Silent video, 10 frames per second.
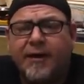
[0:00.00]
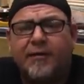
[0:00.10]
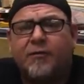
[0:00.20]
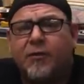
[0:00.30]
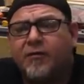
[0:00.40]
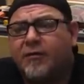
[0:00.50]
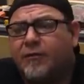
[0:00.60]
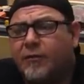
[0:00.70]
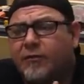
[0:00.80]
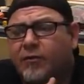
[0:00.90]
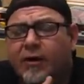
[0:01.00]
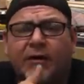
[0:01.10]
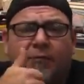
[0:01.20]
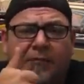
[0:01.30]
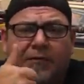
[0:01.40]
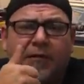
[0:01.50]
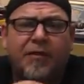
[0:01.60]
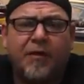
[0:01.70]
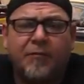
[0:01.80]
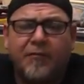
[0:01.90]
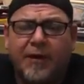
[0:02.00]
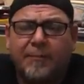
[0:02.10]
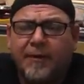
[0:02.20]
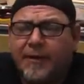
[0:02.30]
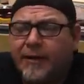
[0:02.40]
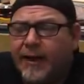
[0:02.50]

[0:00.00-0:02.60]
And of course, if you enjoyed it, give it a thumbs up.